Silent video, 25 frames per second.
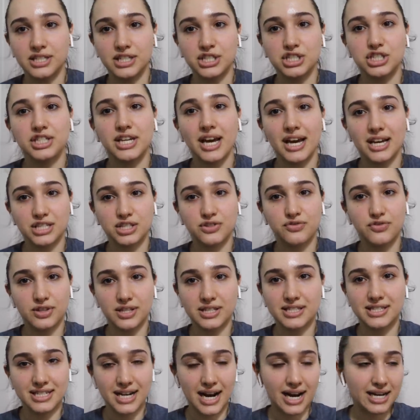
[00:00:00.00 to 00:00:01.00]
each. Yes, for
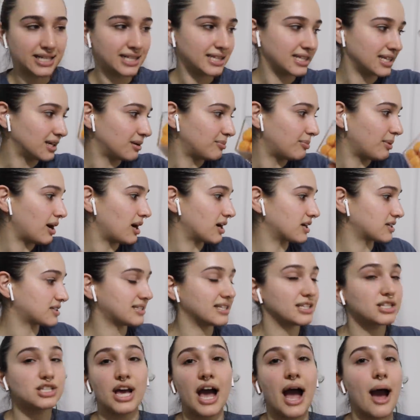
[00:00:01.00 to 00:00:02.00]
this tiny little box.
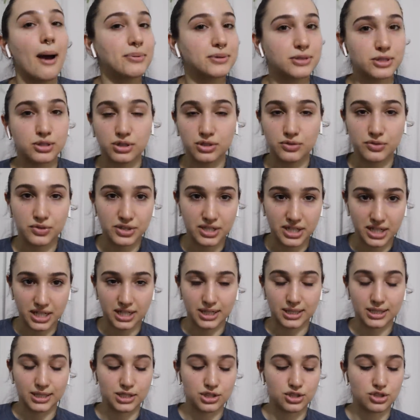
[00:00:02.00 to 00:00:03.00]
That's absolutely
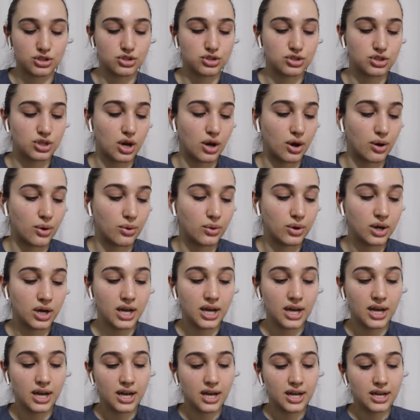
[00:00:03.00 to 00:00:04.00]
ridiculous, so
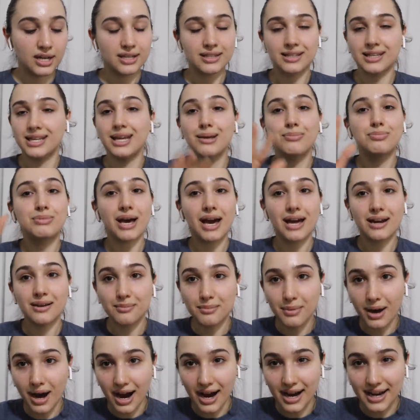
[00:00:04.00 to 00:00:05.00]
keep that
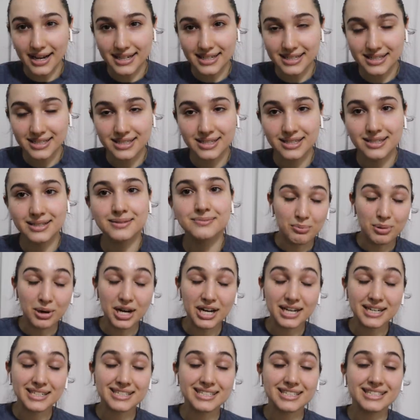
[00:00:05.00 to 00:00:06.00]
in mind.
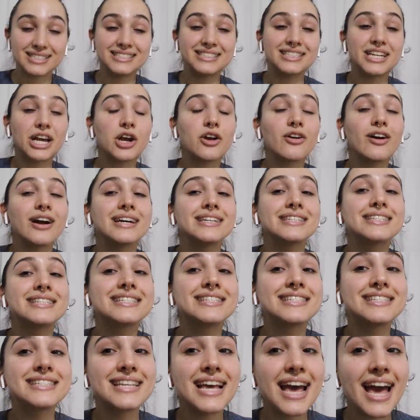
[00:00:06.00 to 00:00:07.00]
But dare I
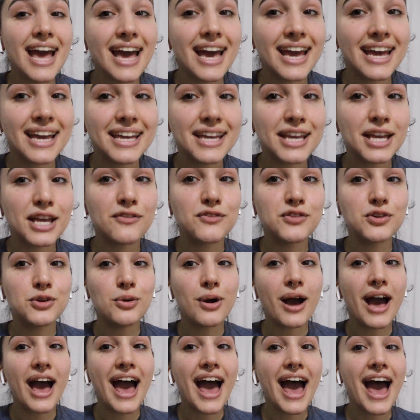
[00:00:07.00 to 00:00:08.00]
say, if you
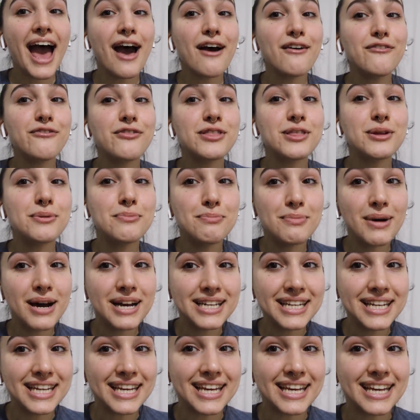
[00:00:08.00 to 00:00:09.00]
have the
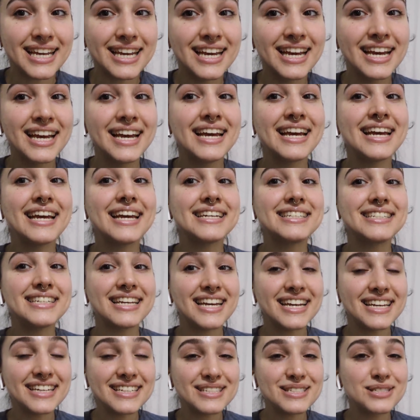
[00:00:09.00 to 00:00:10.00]
money,
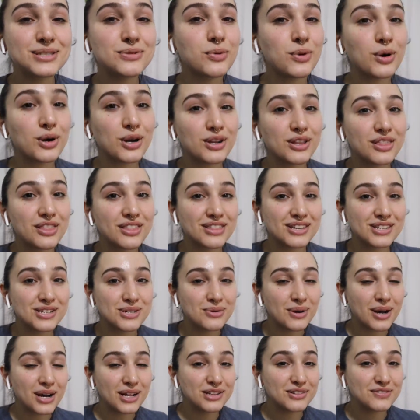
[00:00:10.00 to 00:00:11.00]
it is worth the
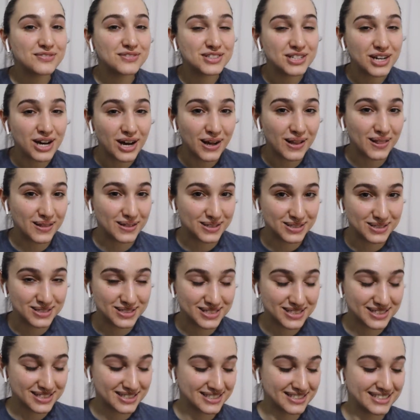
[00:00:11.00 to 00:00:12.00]

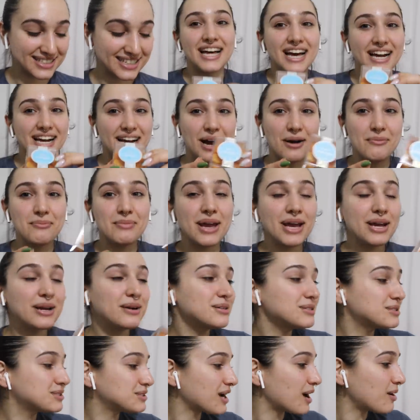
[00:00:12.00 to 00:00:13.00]
$12. I got
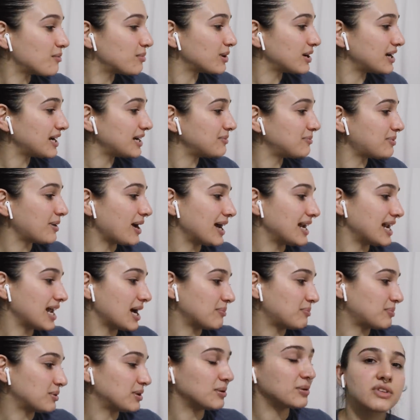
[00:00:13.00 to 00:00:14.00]
mango, strawberry, and
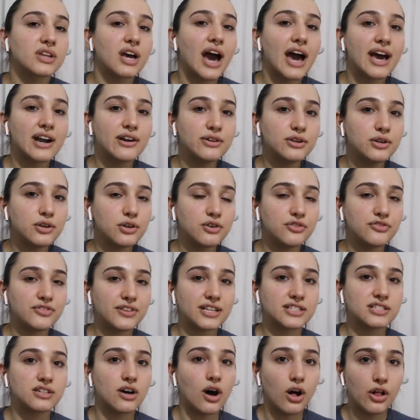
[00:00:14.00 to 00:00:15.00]
pineapple. I don't know if
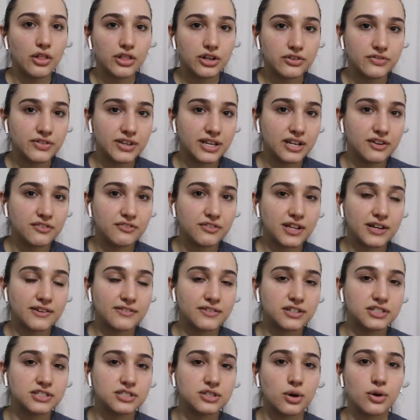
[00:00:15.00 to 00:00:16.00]
that's all their vegan
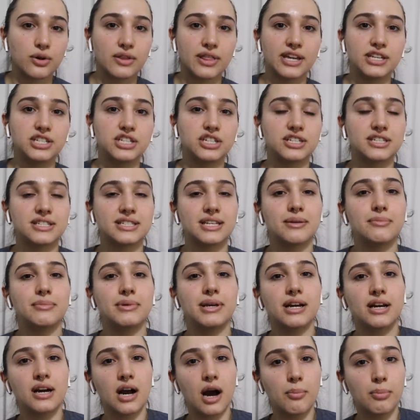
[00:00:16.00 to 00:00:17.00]
flavors or they just sent
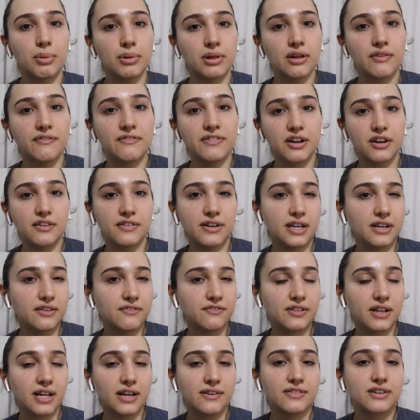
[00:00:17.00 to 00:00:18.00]
me a couple of their vegan
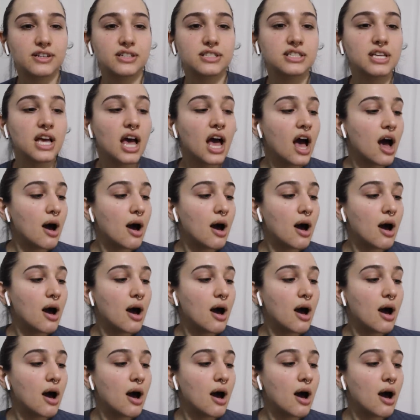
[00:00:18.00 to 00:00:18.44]
flavors,